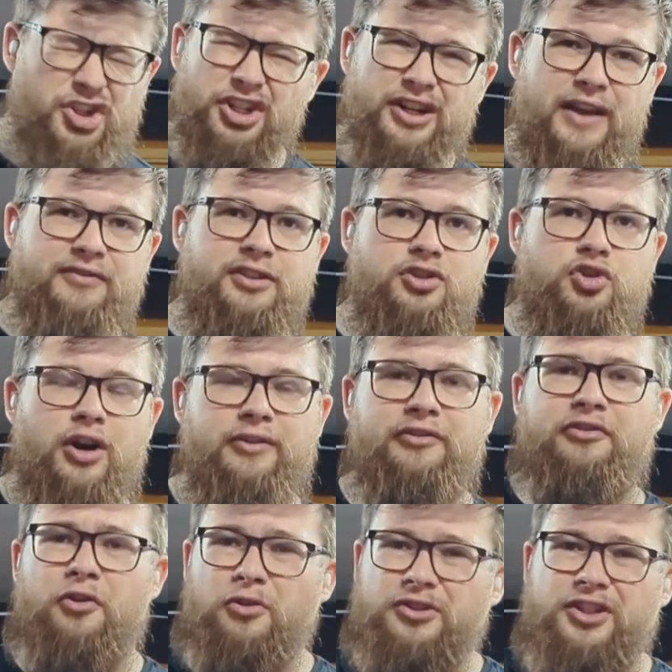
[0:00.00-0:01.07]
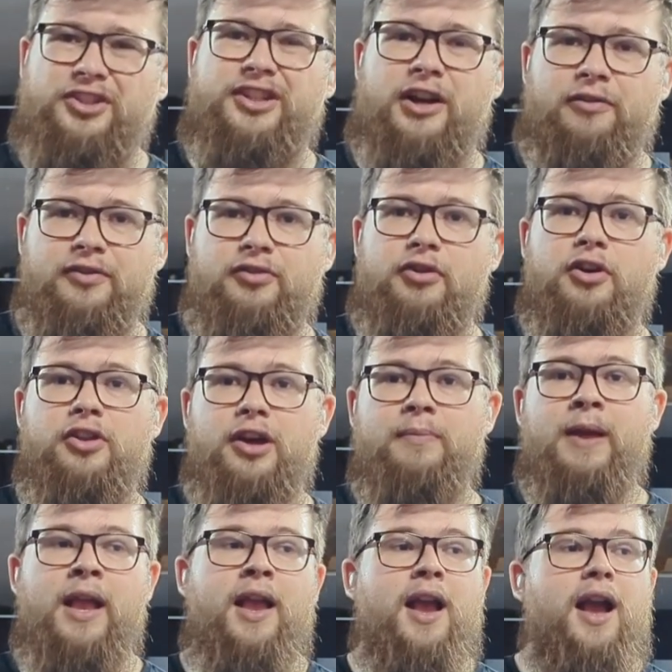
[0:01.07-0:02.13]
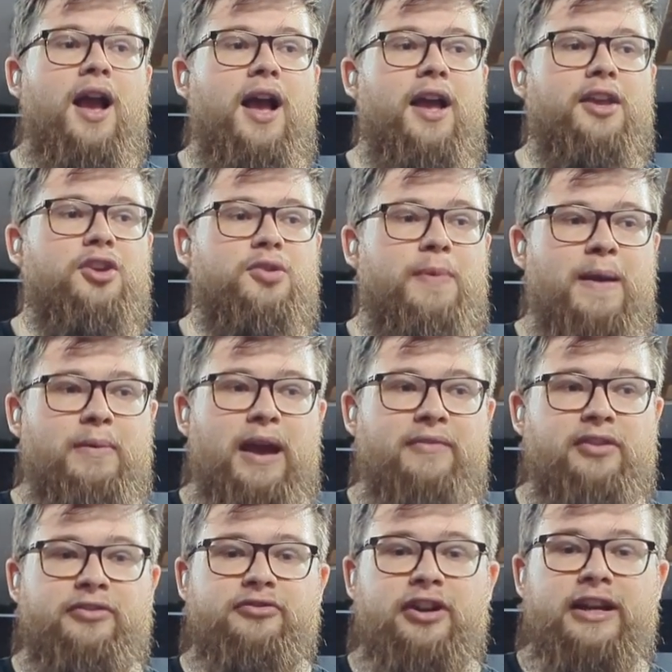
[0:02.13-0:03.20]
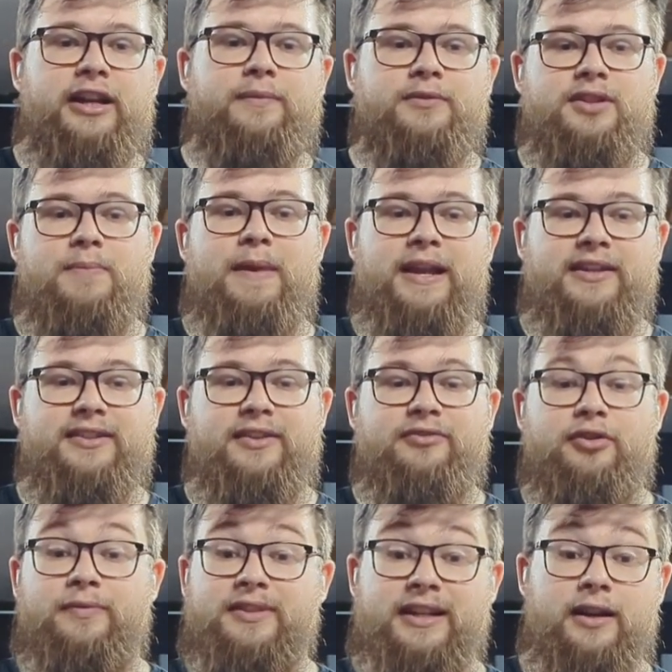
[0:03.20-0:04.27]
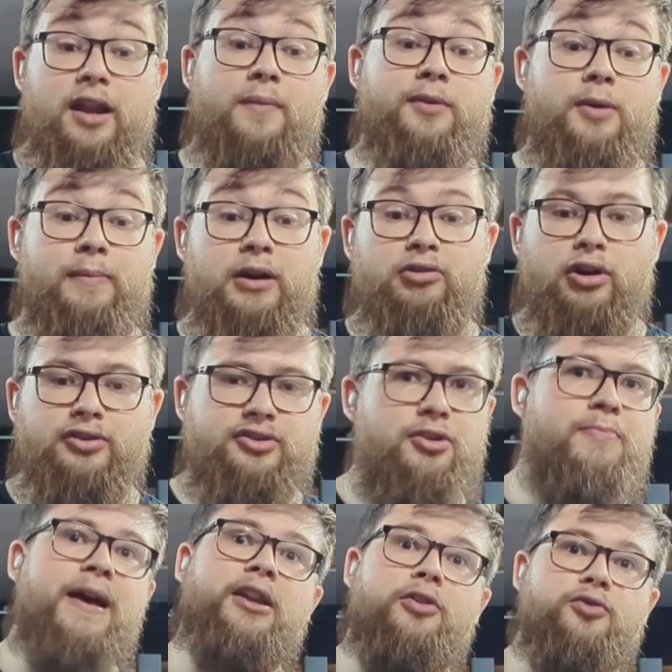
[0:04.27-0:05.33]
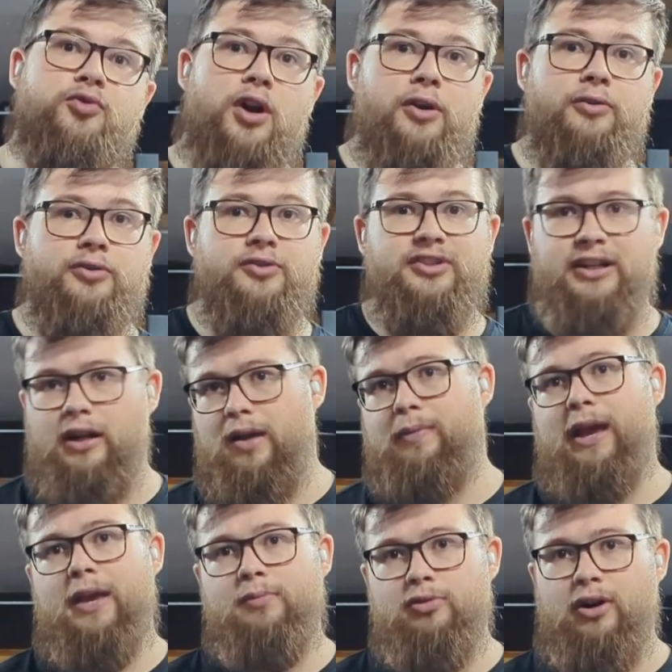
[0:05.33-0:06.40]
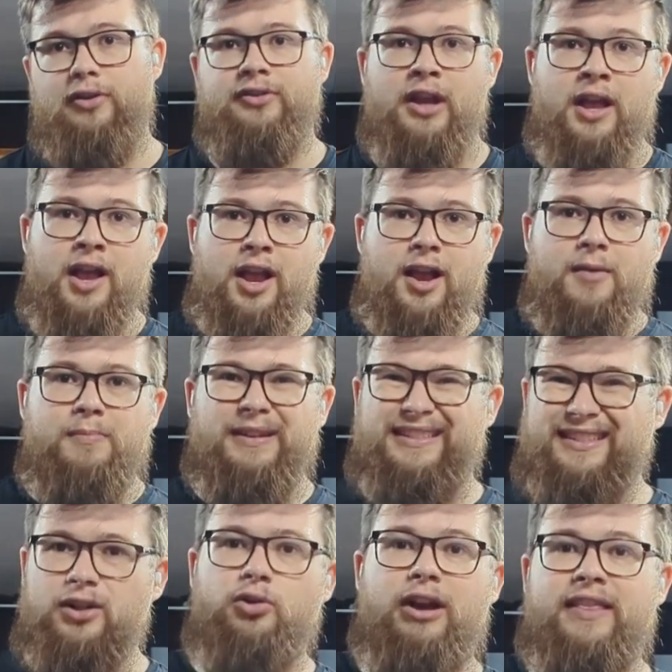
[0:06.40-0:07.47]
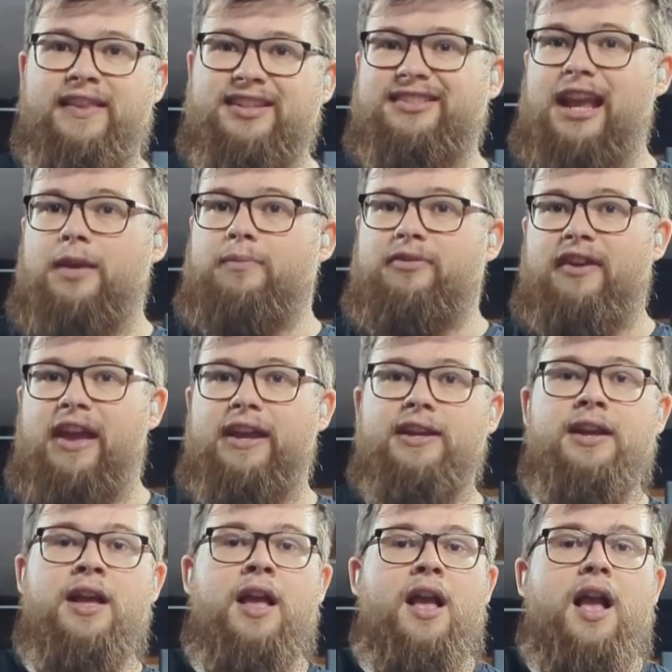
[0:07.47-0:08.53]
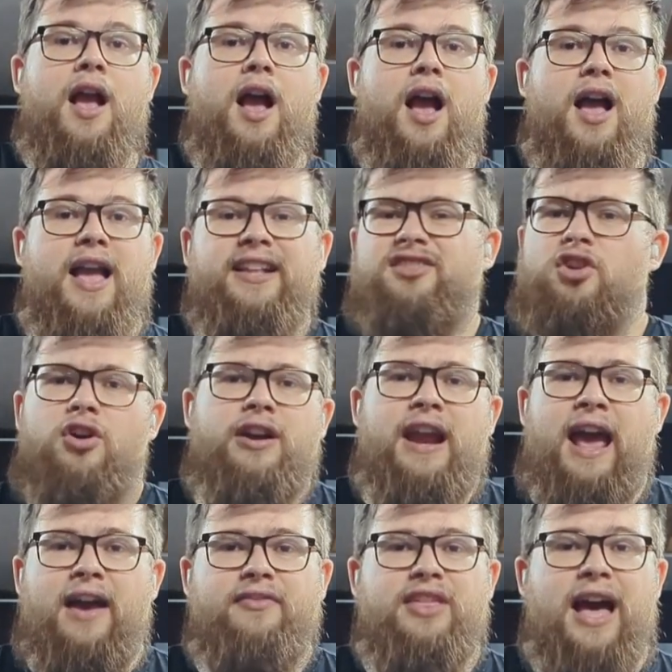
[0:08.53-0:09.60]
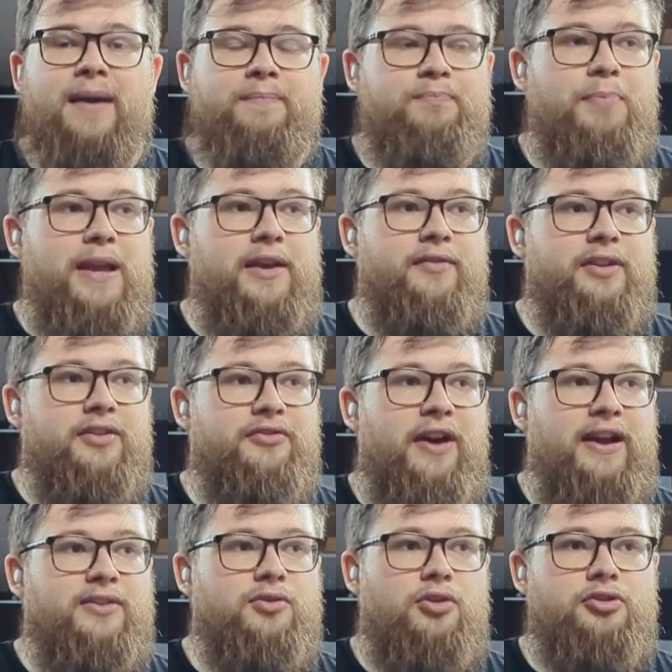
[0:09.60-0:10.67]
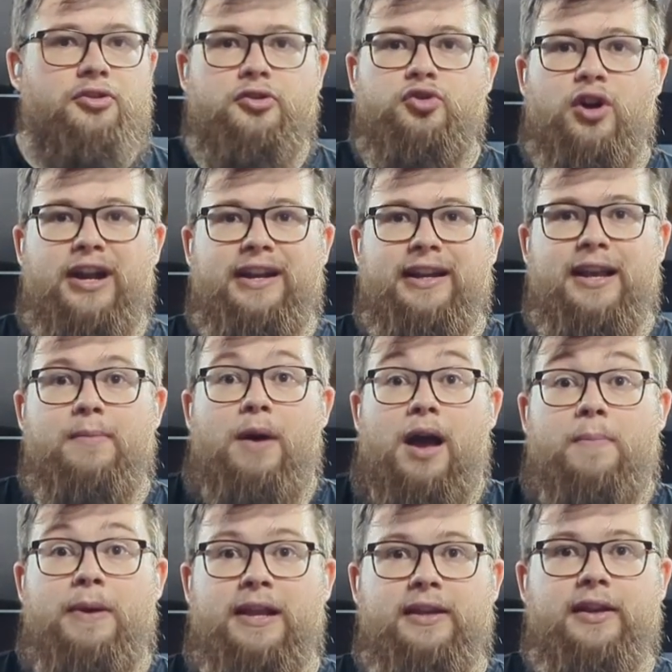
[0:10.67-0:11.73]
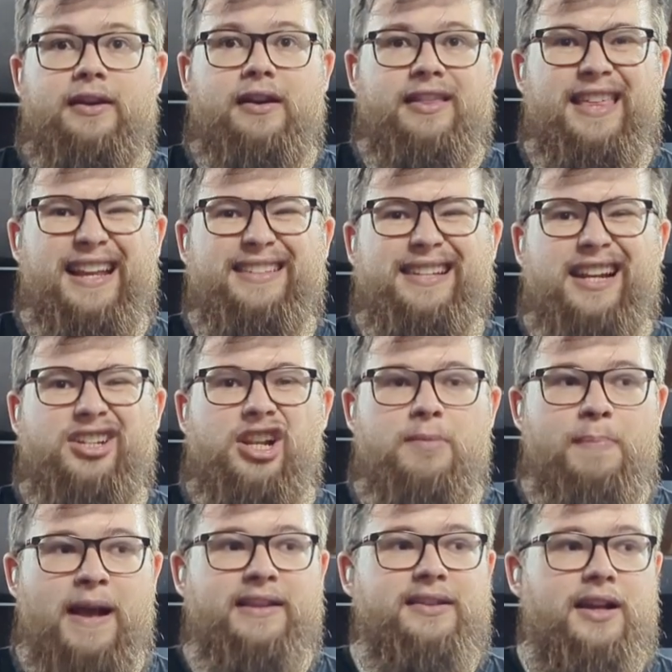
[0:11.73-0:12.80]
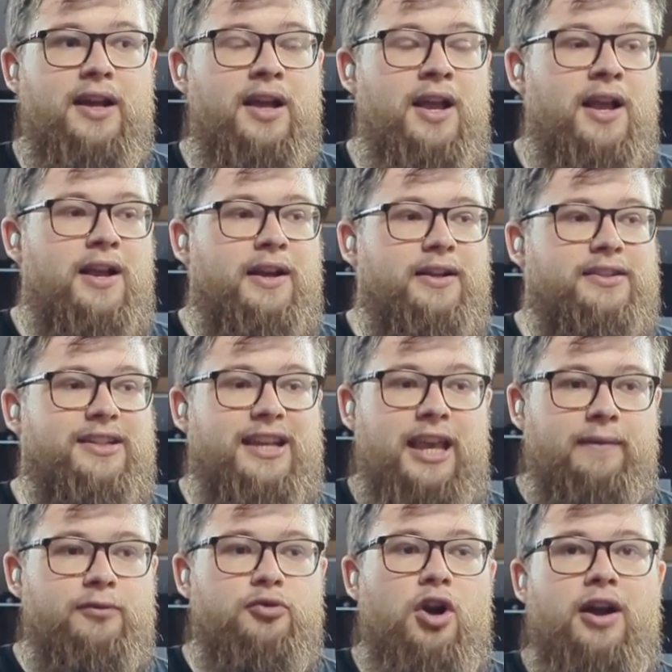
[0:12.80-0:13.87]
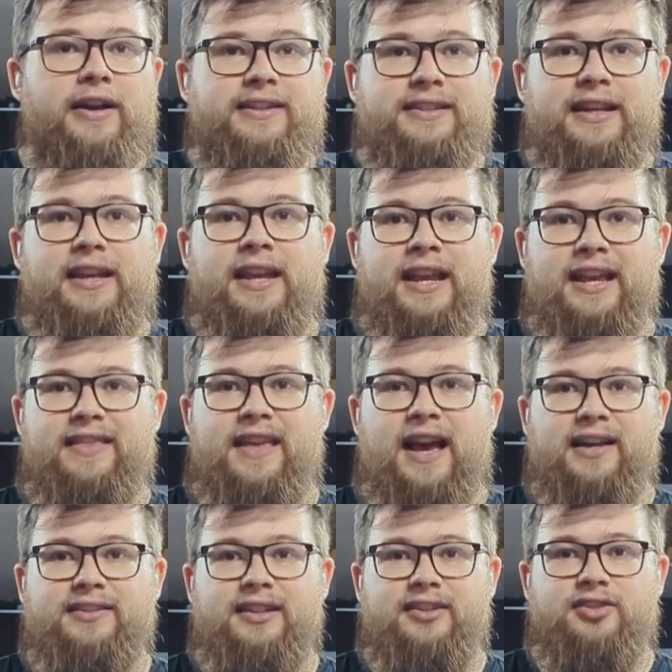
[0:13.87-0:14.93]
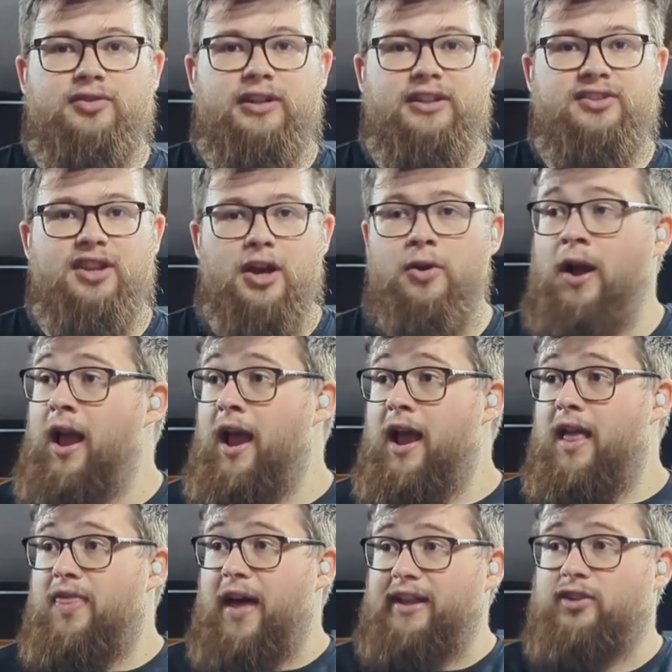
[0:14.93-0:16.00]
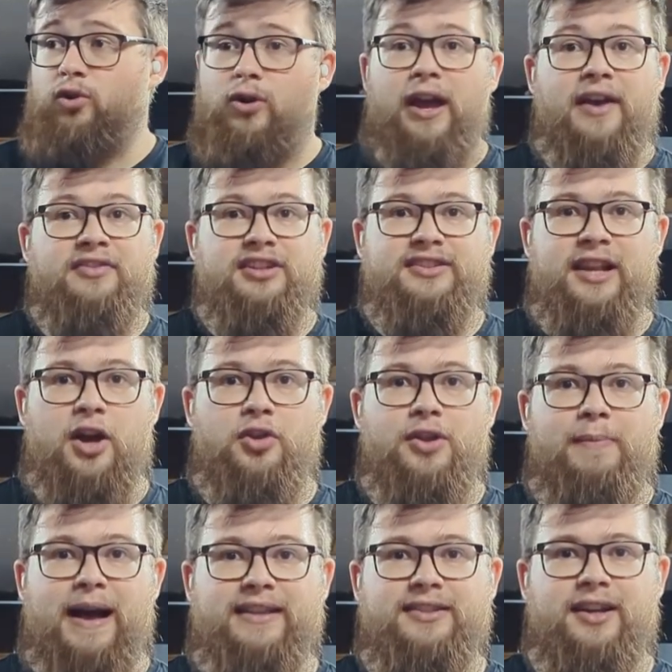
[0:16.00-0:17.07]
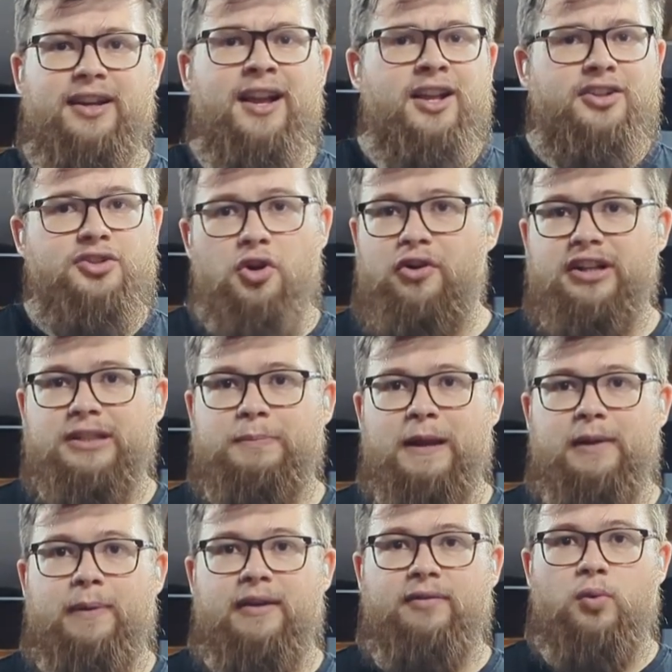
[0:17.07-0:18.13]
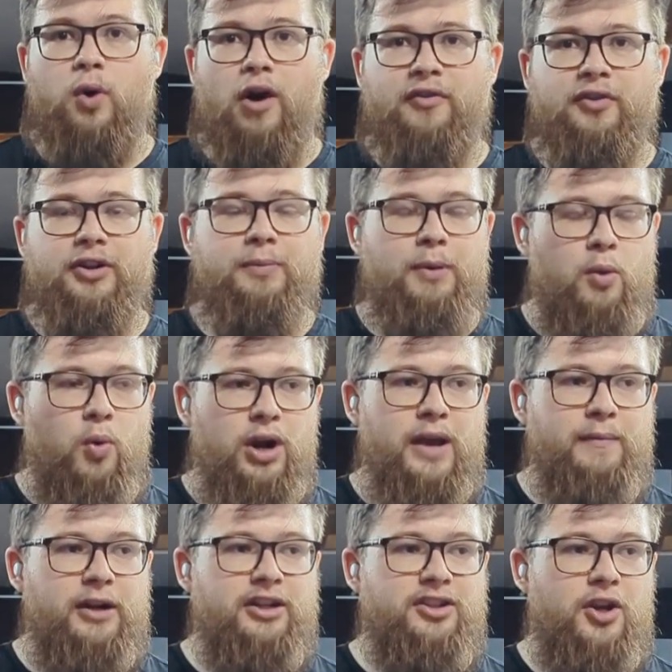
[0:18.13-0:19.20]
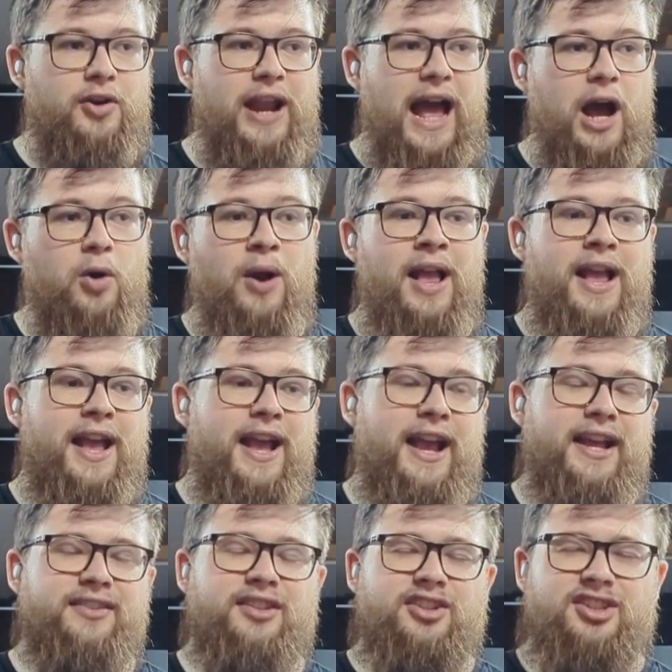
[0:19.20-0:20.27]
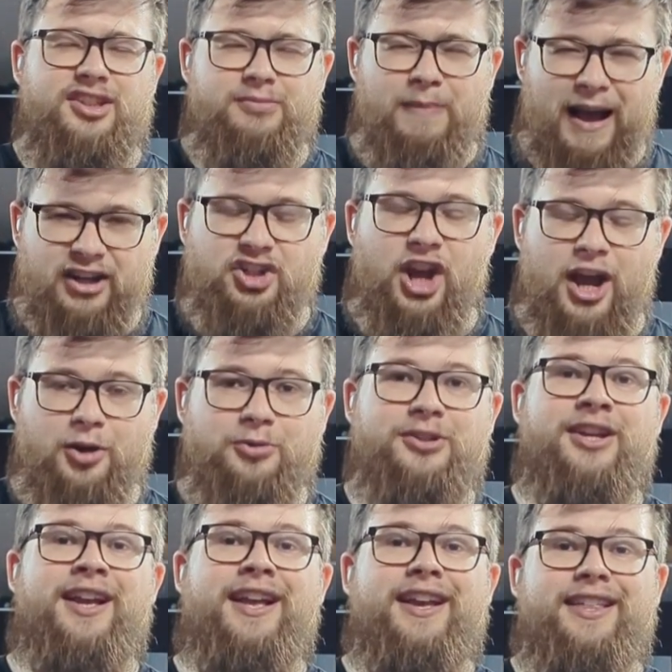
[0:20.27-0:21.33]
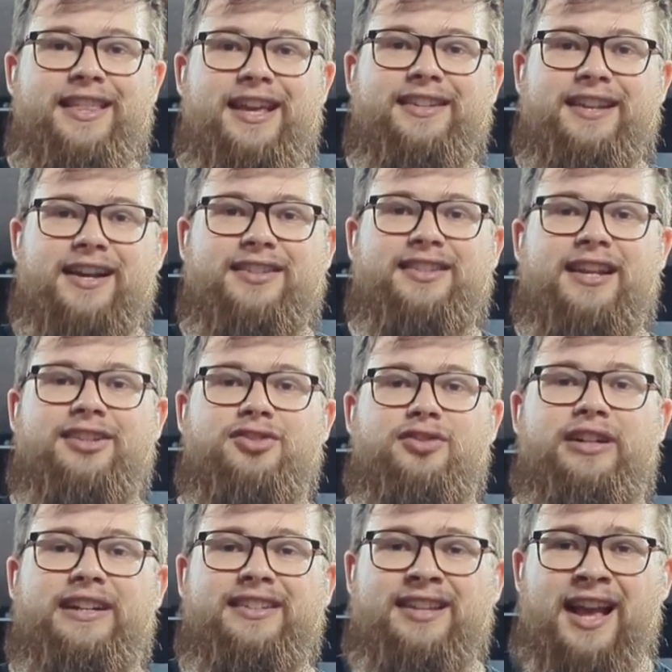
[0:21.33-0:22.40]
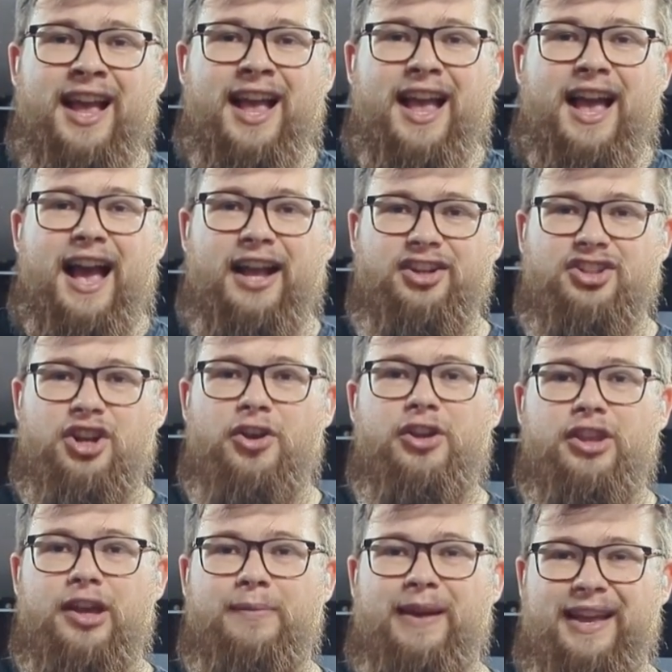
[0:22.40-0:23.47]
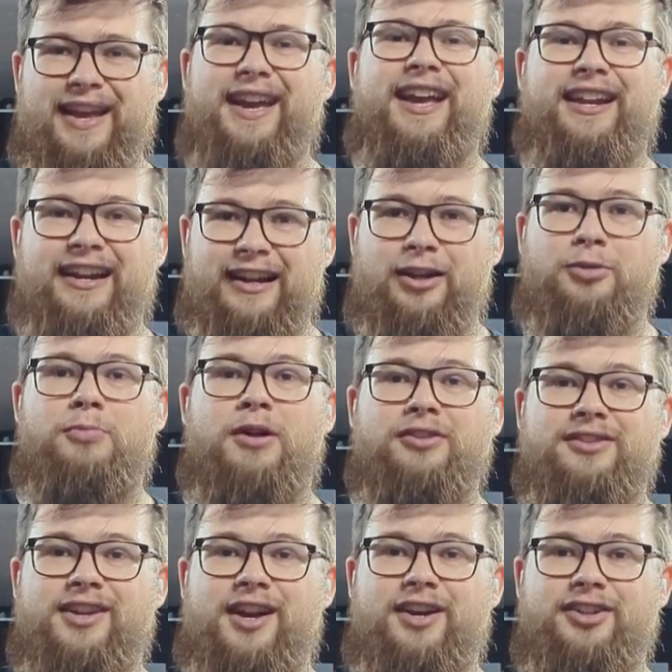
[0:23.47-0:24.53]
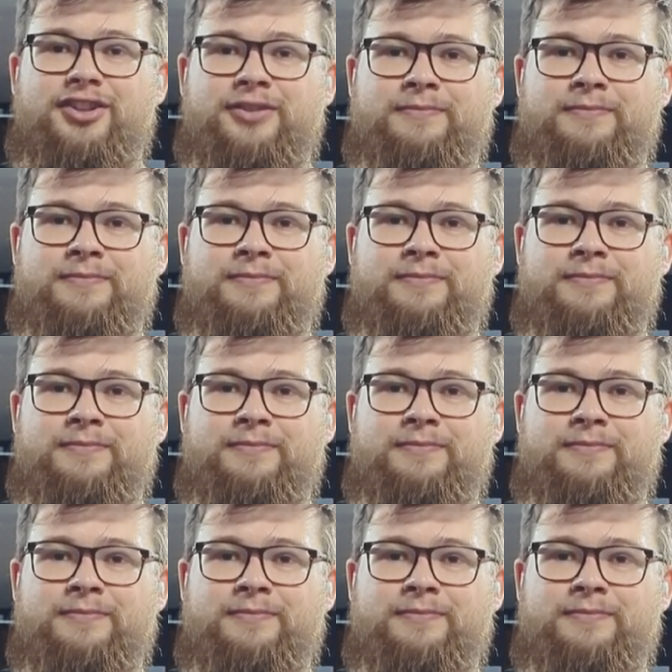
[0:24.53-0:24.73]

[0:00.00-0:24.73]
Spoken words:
shouldn't have to try and force yourself through them. You should be able to have the freedom to mix it from single arm dumbbell rows to meadows rows or single arm cable rows, but still in the same vein. It's not going to have that big of an effect on your training, in my opinion. I think it's actually better to keep variety in the accessories. So that's all I have to say on the matter. Sorry it's been a bit of a waffle, but what I'm going to do now is smash out these accessories and show you them in a little montage.